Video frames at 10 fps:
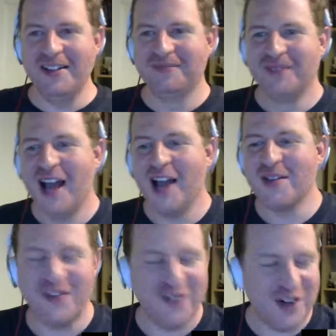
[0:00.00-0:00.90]
was going to
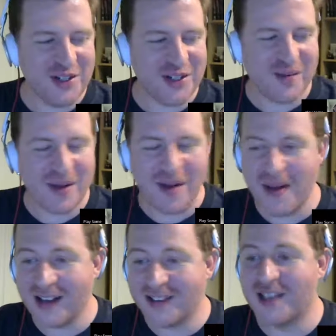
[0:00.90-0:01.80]
say, funny you should talk about
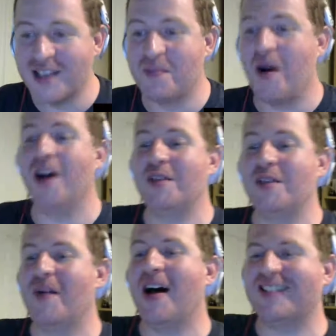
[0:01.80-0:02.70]
boxes.
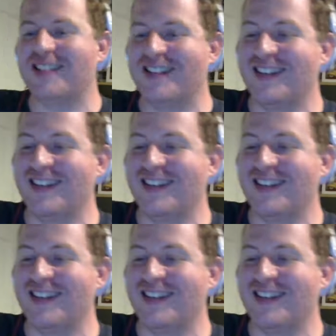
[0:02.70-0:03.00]
BossBox.